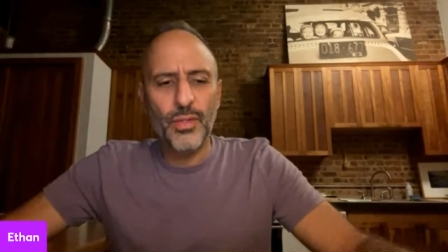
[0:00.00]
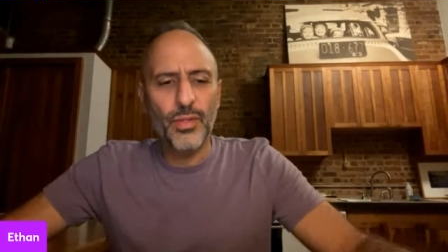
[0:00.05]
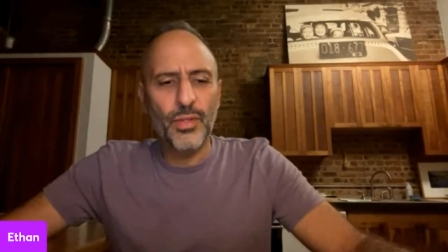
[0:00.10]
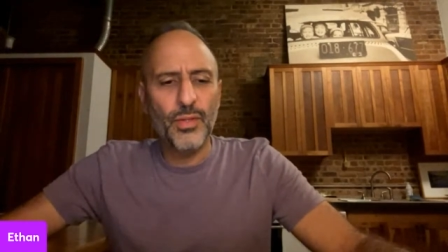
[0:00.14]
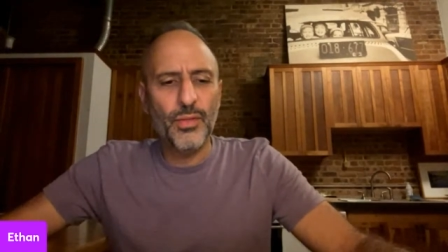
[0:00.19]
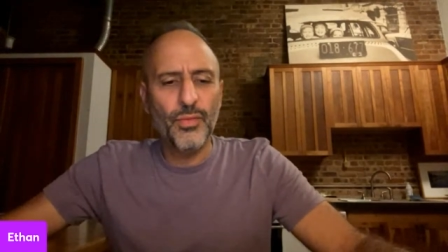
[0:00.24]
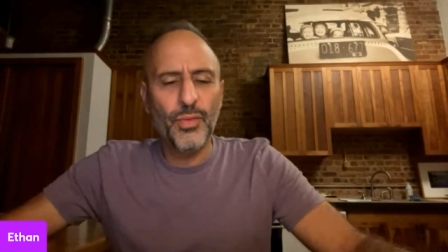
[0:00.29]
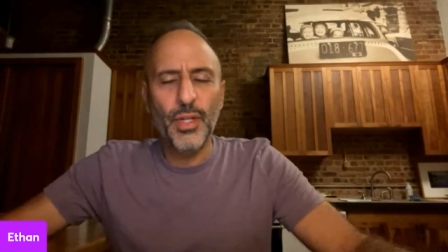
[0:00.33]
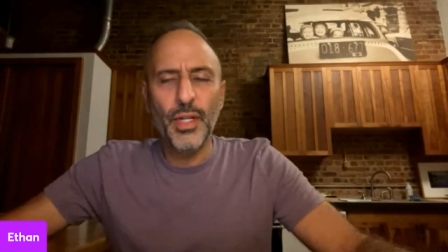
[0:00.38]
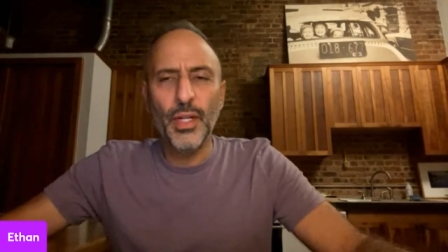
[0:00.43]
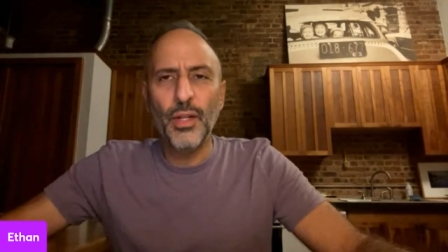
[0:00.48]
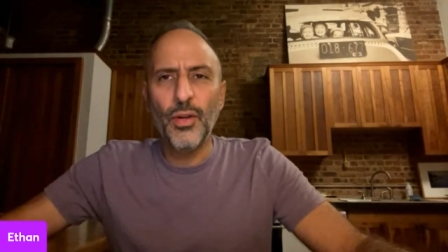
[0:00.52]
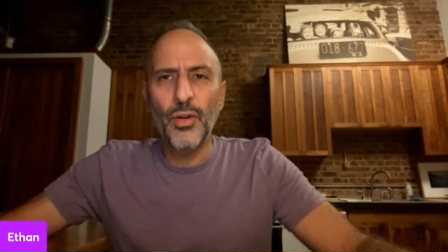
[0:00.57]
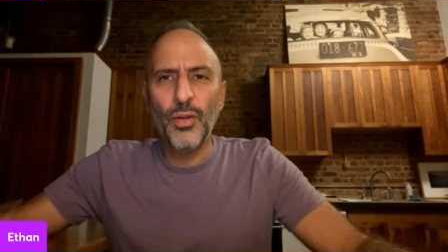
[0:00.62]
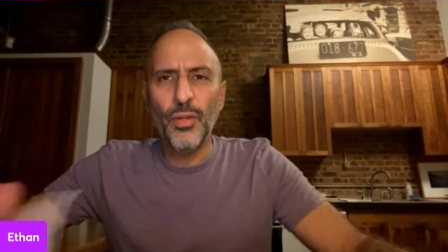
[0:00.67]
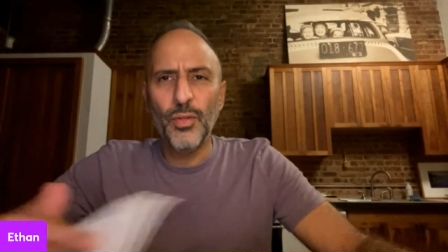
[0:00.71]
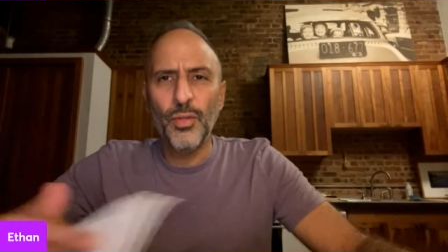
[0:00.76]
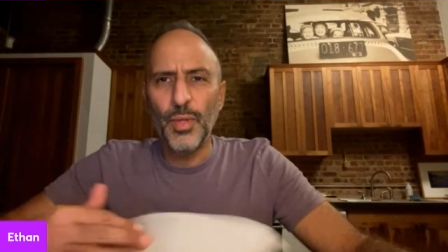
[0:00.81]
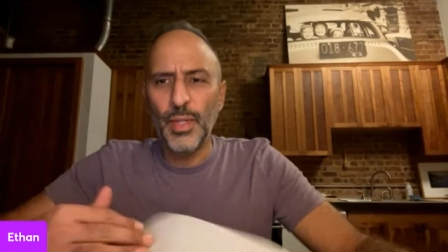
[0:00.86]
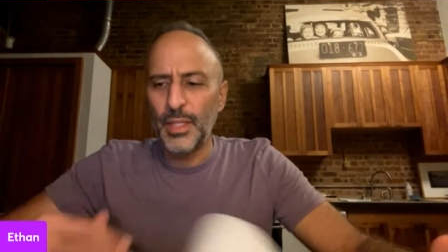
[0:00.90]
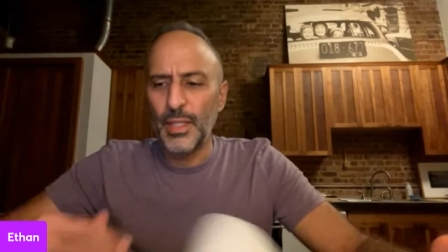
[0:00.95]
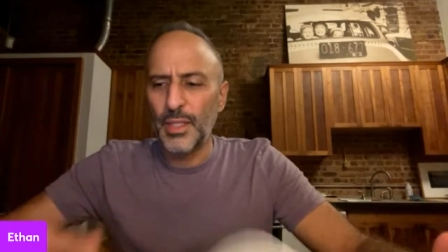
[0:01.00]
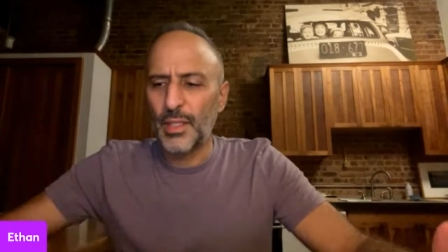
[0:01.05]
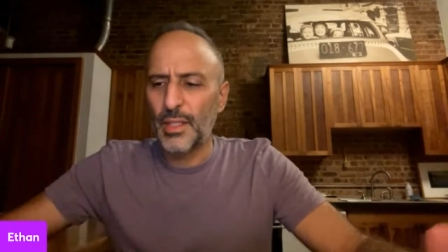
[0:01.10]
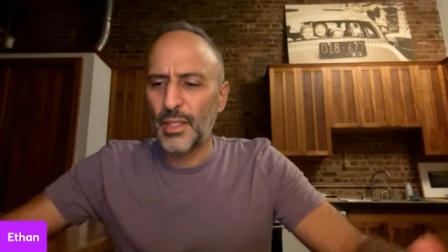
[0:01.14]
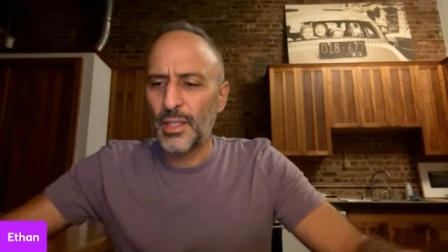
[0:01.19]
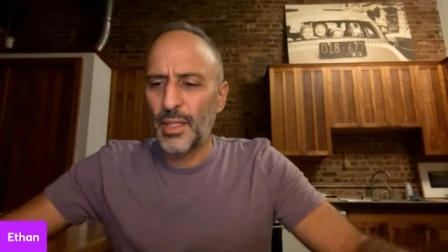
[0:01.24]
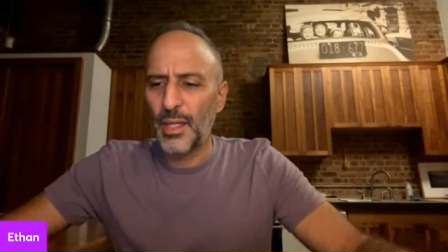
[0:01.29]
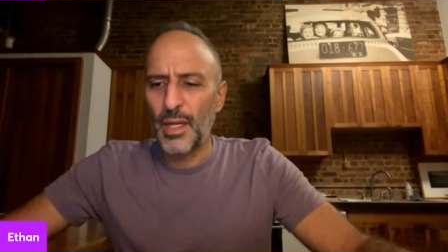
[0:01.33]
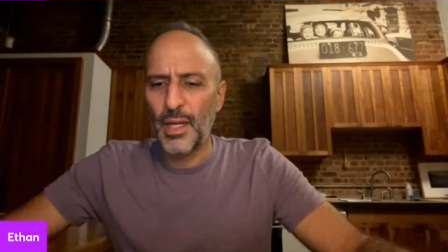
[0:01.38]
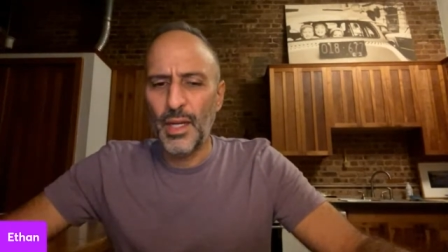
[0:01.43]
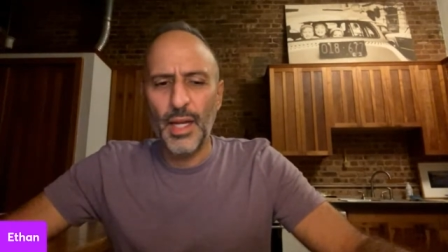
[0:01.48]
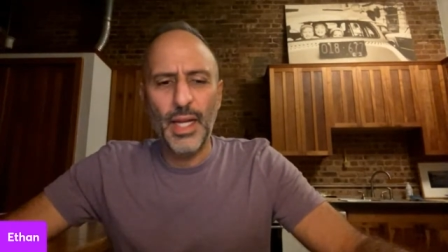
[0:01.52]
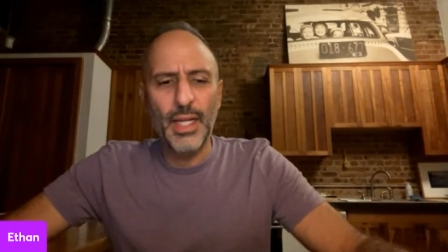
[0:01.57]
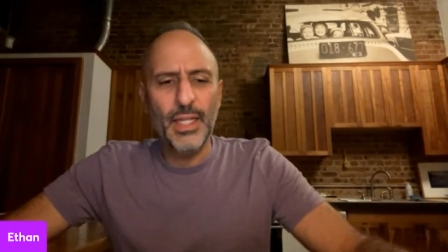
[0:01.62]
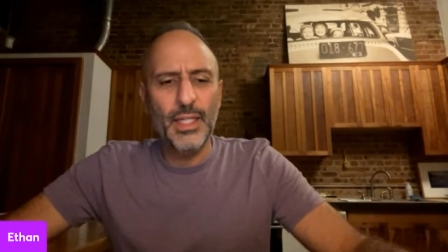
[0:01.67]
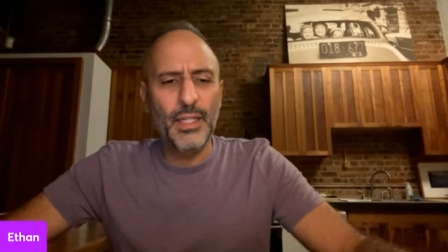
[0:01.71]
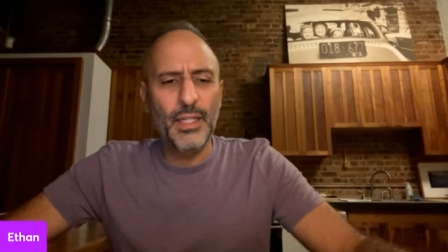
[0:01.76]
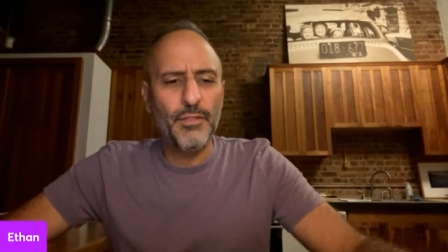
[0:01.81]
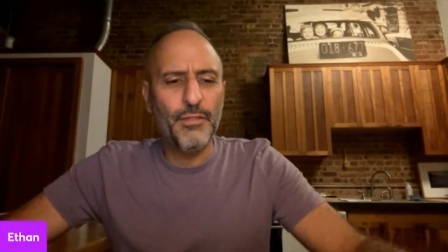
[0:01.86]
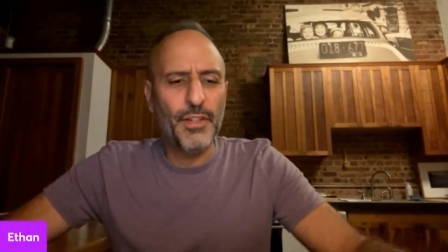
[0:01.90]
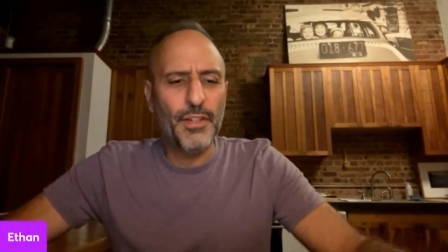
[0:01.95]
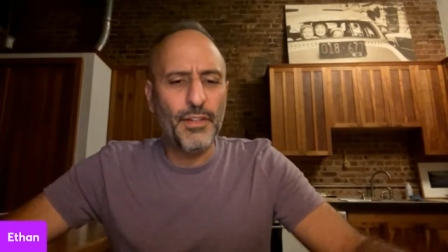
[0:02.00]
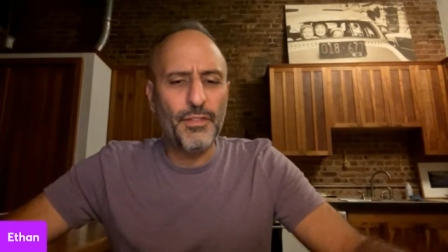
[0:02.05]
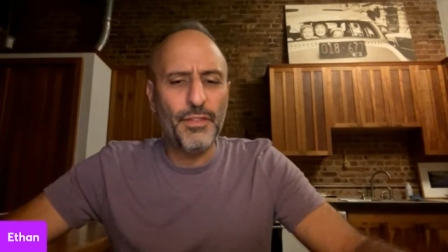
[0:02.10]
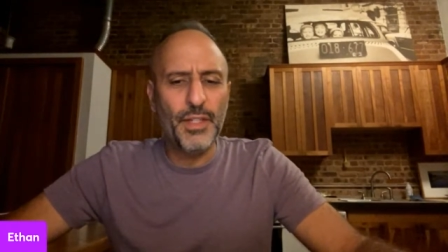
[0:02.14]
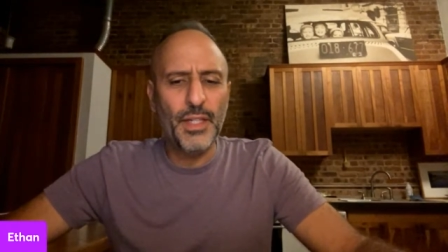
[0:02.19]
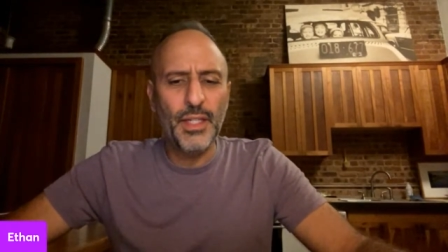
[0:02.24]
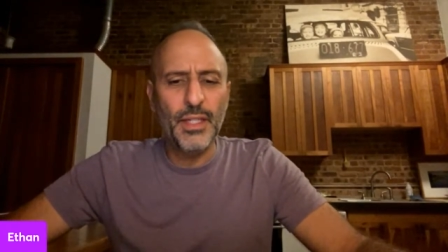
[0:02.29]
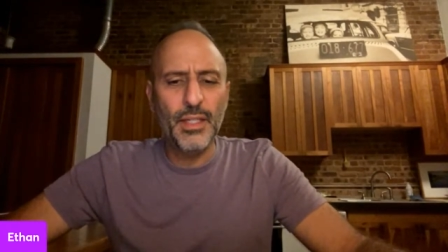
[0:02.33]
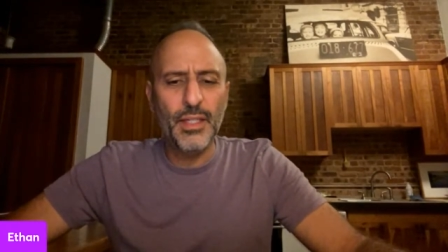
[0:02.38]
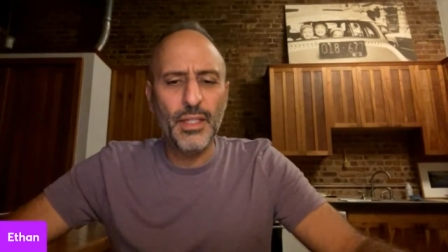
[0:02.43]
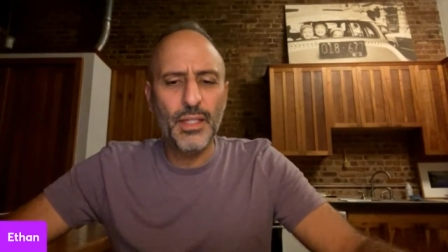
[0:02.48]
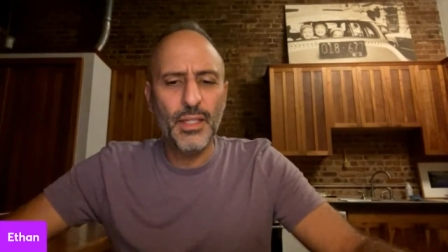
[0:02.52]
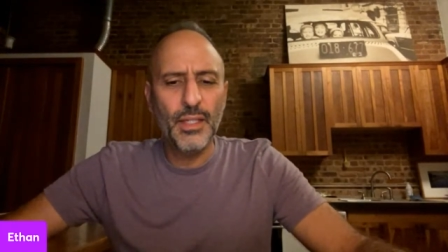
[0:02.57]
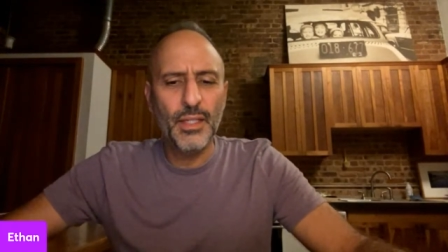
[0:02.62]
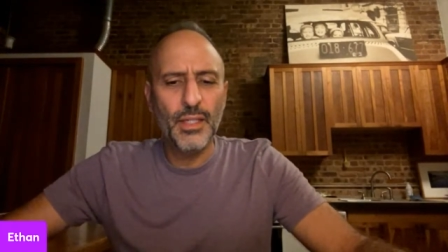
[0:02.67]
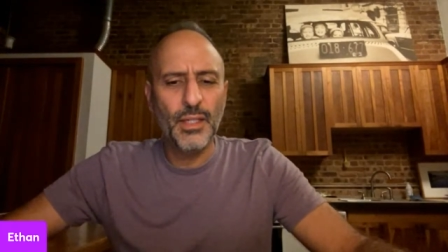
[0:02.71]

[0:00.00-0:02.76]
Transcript: Real old ones, 1850s.